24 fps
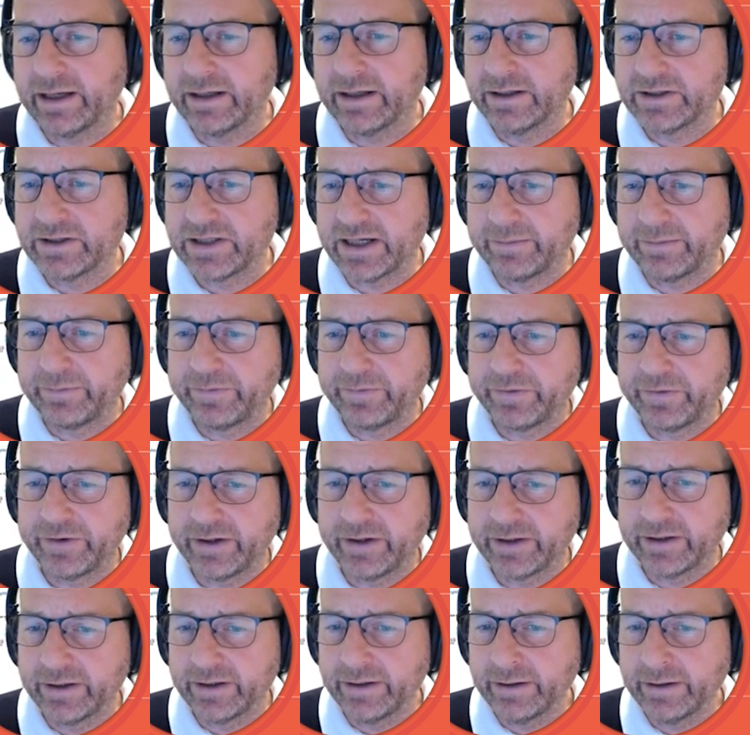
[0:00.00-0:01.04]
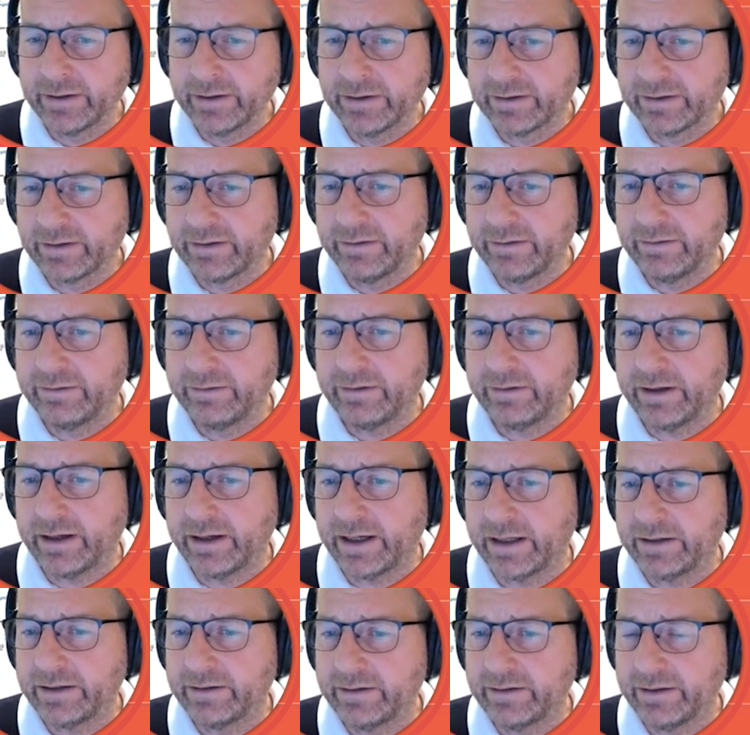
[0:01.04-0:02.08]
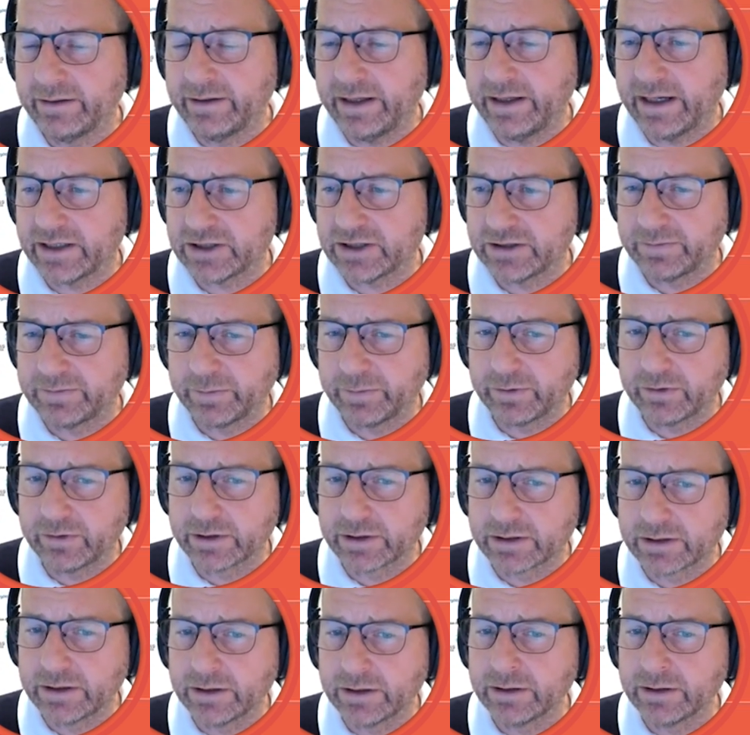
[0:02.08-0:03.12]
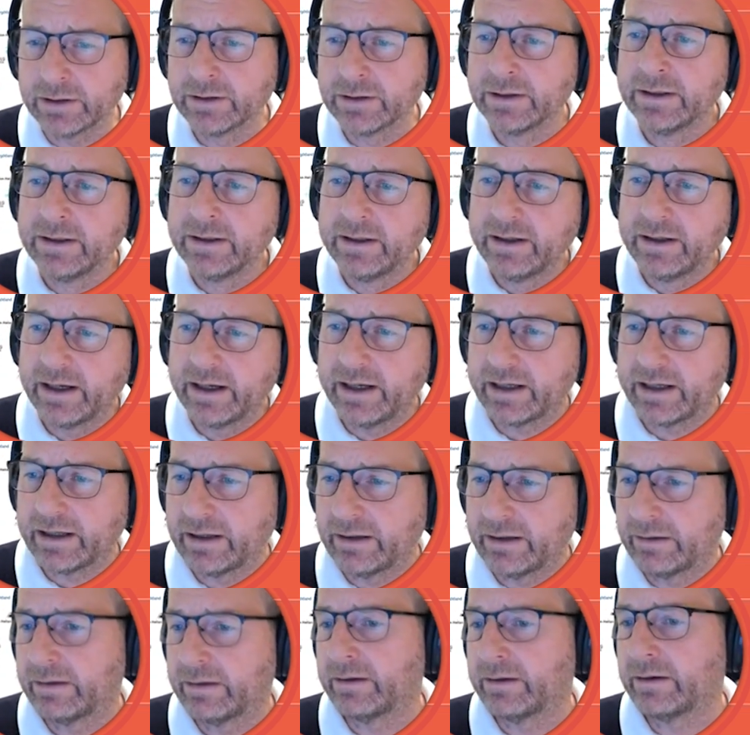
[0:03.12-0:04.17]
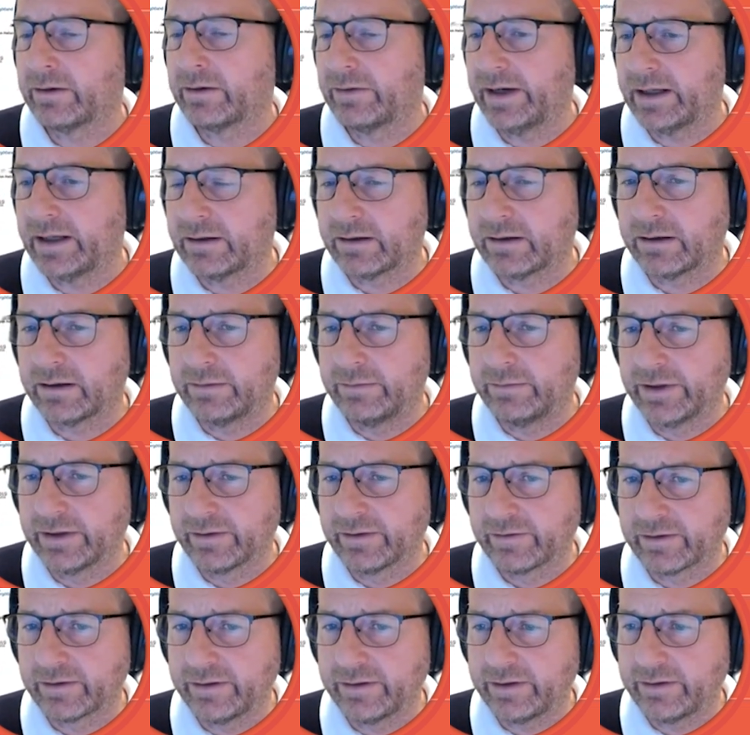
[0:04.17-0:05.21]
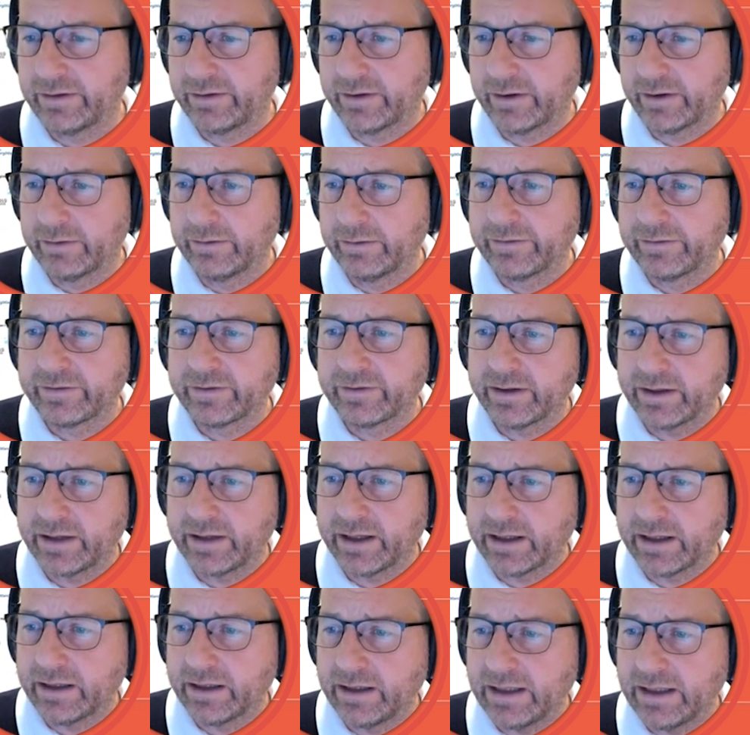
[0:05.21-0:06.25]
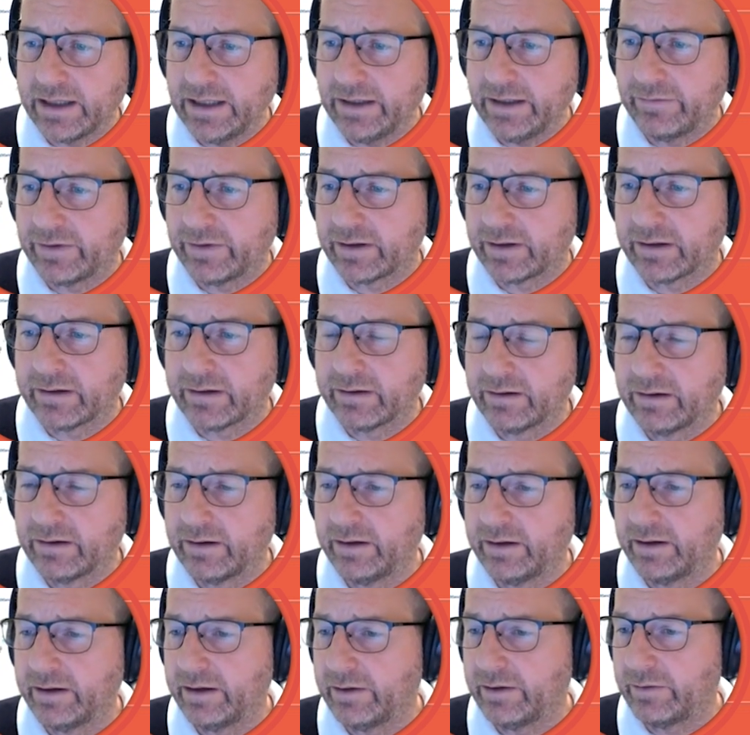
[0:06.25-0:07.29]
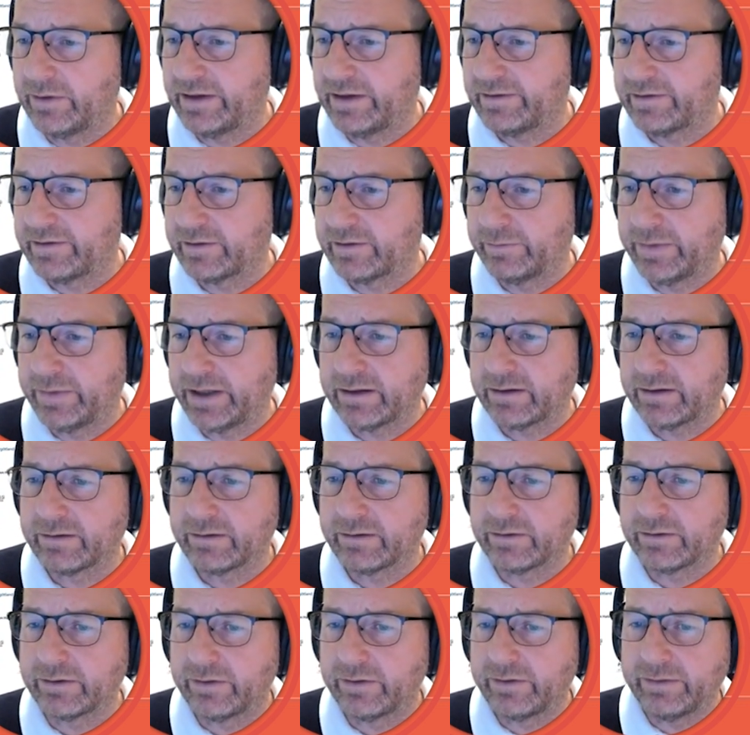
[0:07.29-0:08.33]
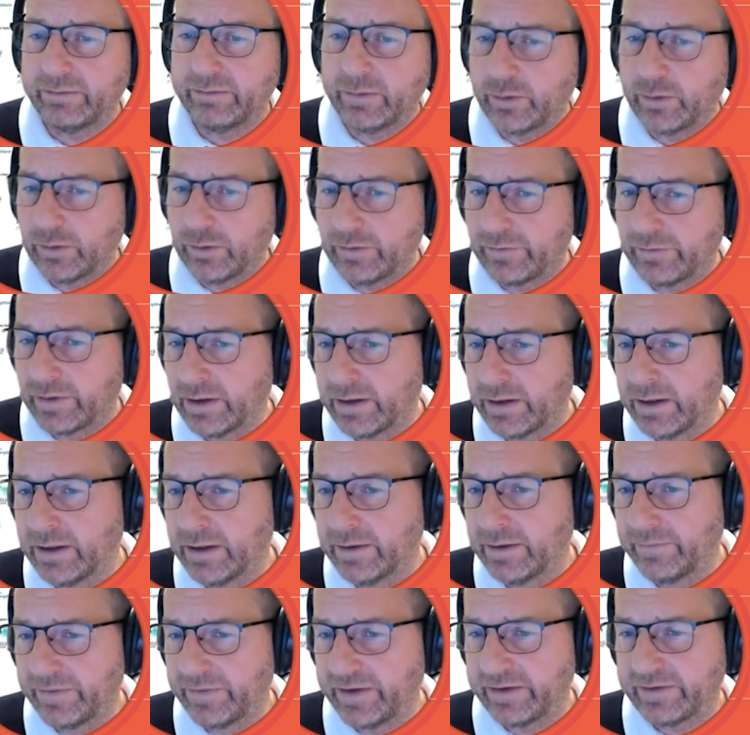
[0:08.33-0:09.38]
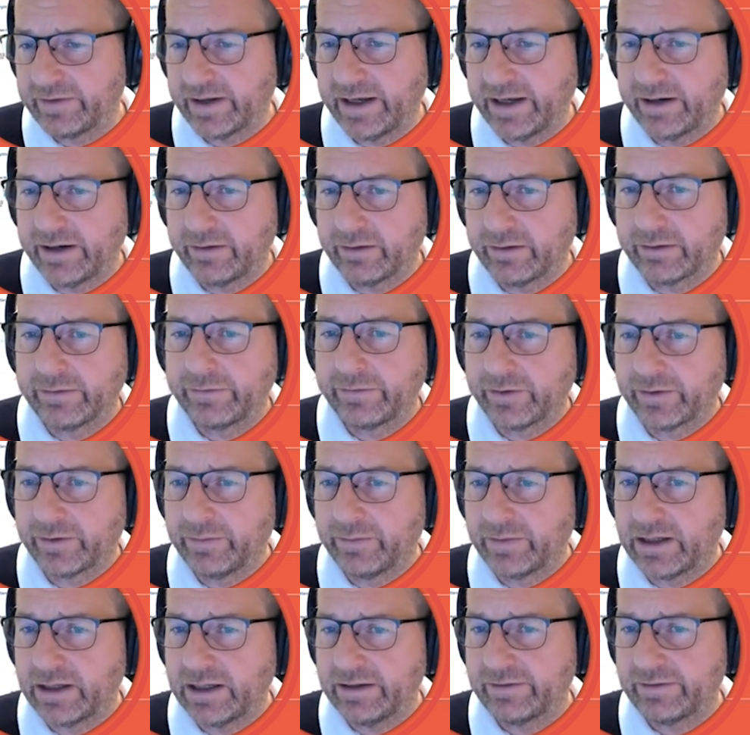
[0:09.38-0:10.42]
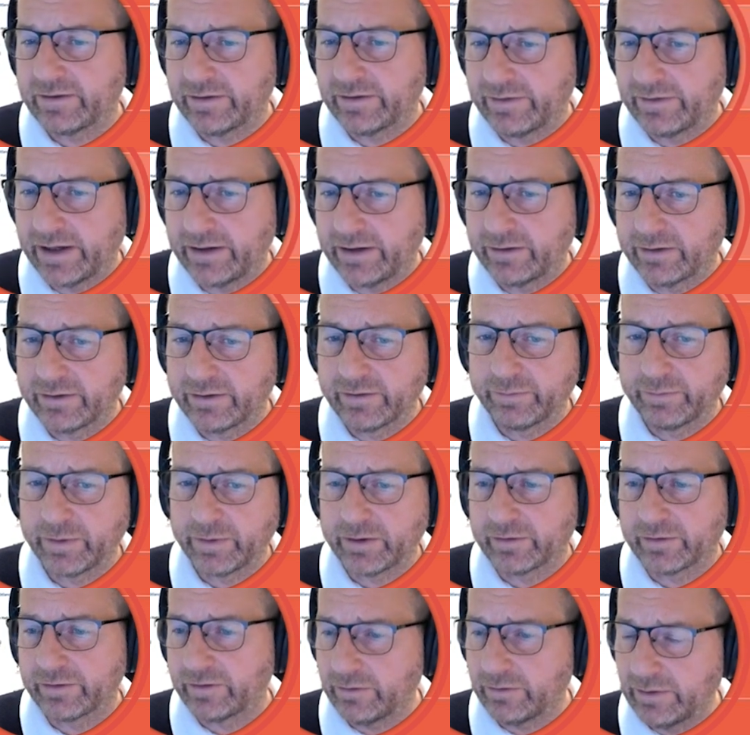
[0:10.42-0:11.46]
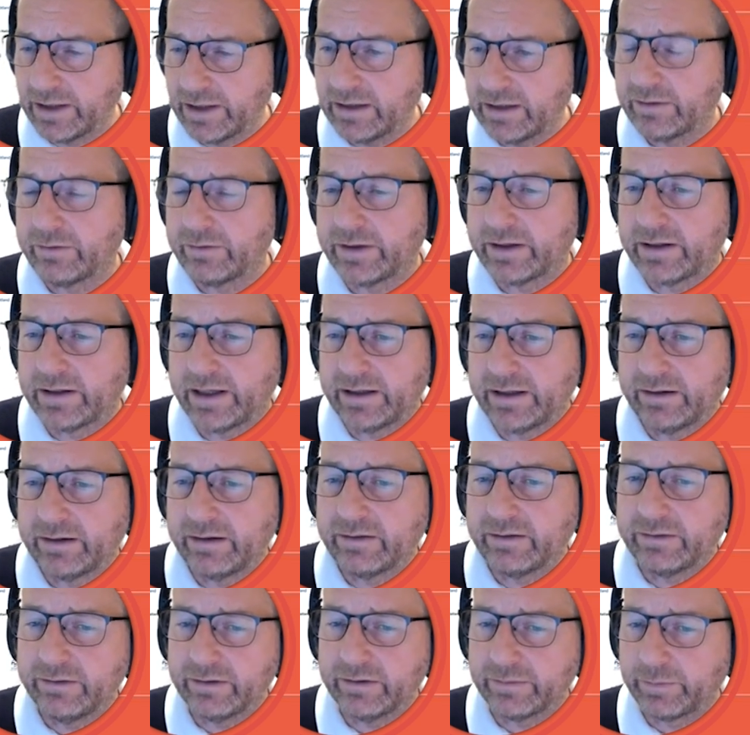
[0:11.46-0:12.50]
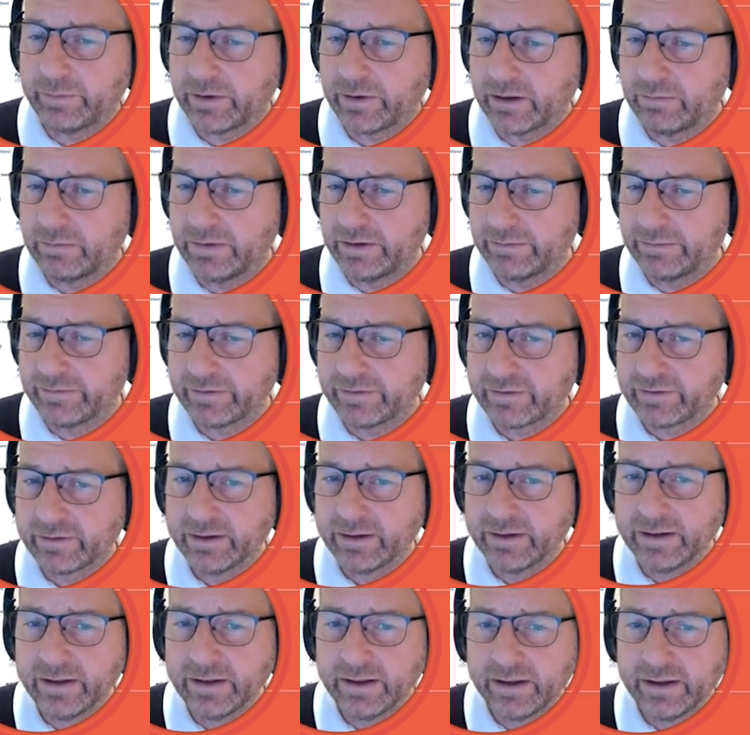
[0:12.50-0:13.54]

I can jump further to either the Azure portal, I can create comments on the rows, and I can even resubmit or remove this error from the list of errors, because you need to attend to your problems.